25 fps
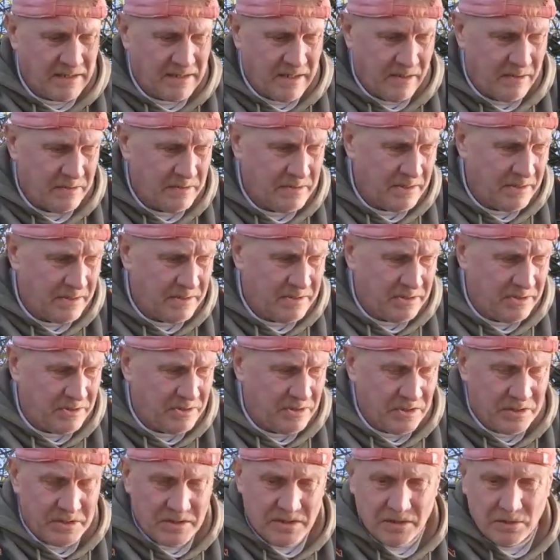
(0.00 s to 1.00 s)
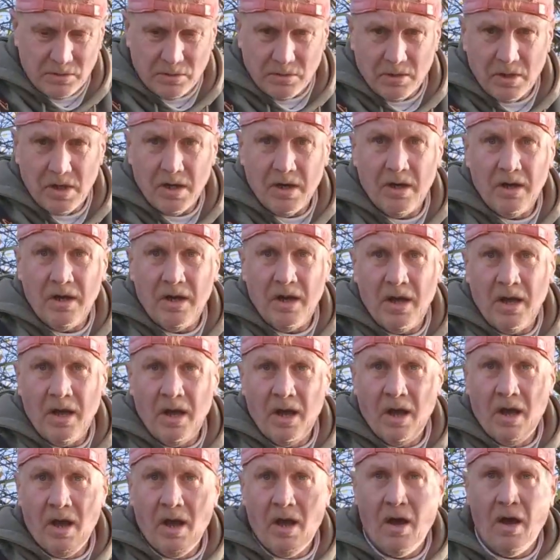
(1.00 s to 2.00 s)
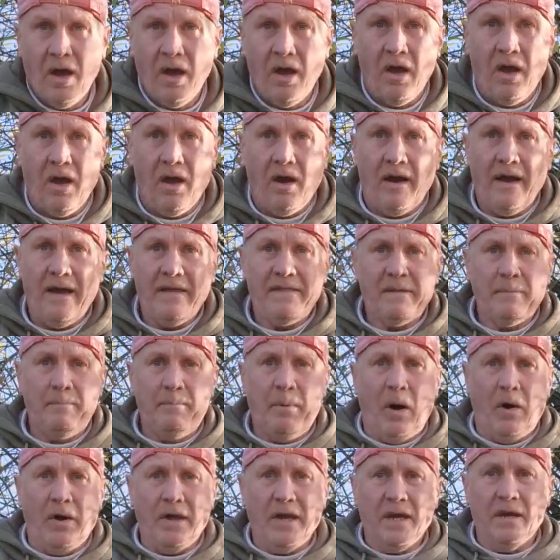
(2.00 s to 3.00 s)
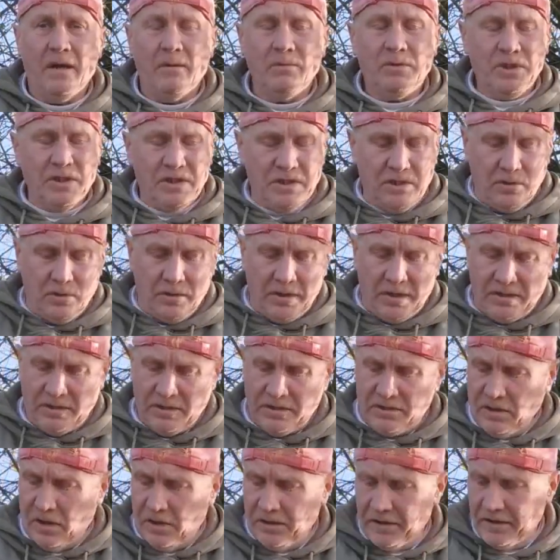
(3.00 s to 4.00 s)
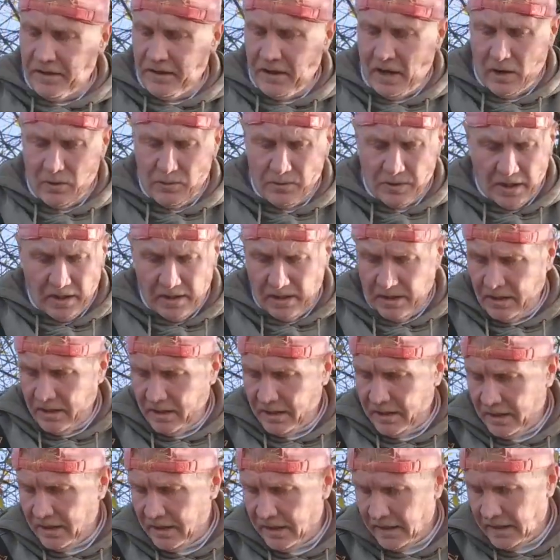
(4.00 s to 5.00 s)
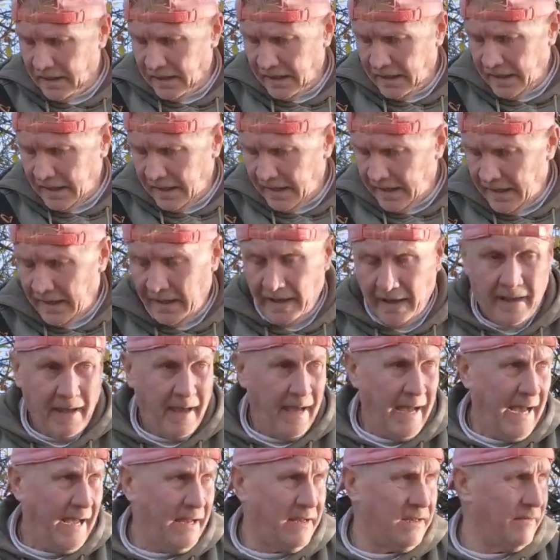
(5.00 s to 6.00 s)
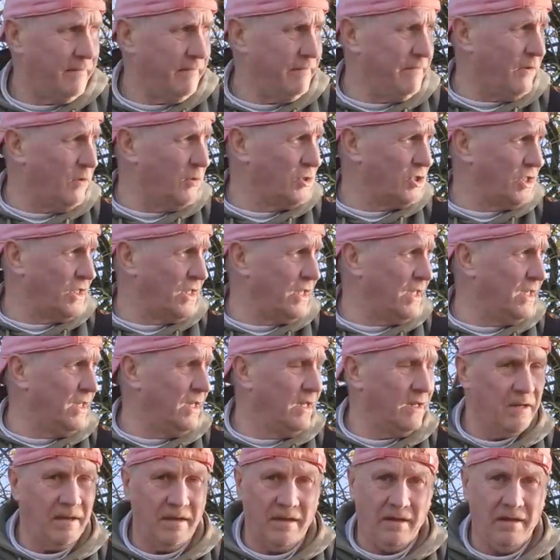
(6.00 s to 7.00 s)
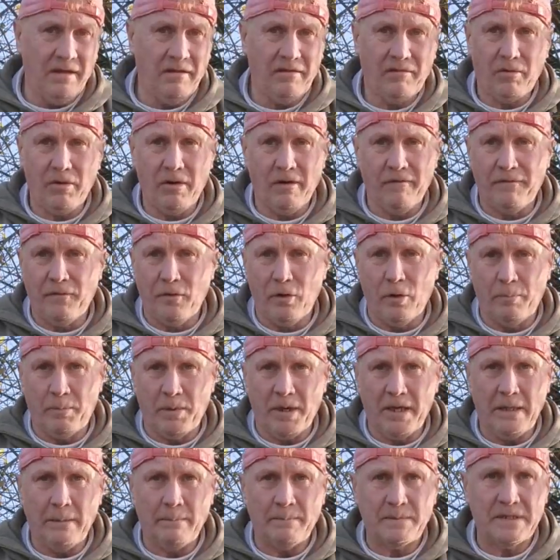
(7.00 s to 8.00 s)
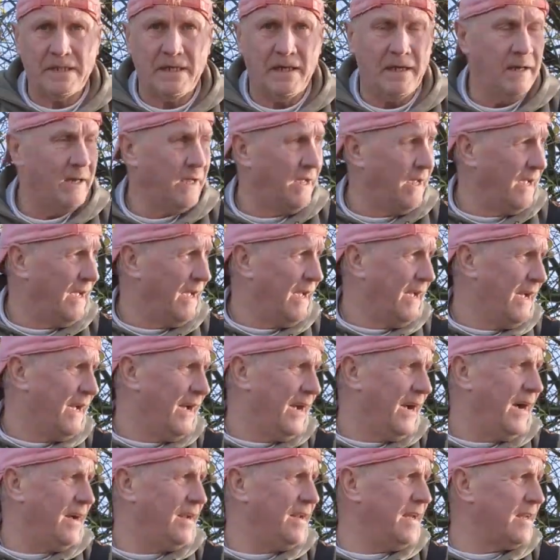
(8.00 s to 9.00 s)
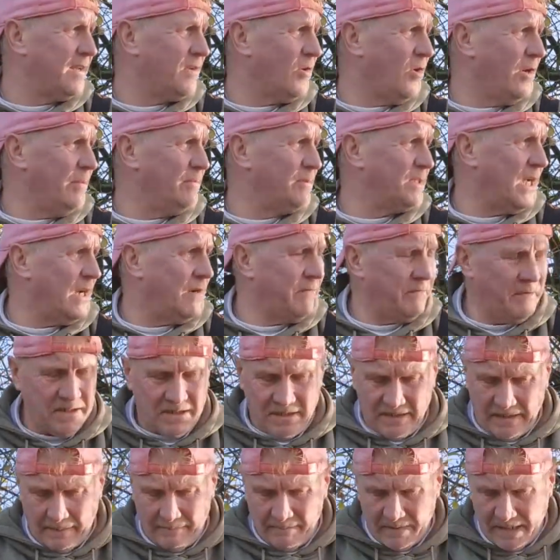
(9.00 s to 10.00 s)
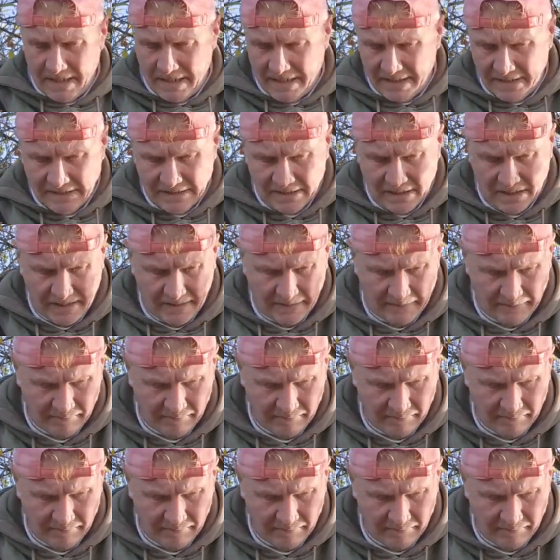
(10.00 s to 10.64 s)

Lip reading: So as you just saw, I had the bite, and I was just talking to Donna, the owner, and unfortunately 3 or 4 bleeps and it got himself into them lilies.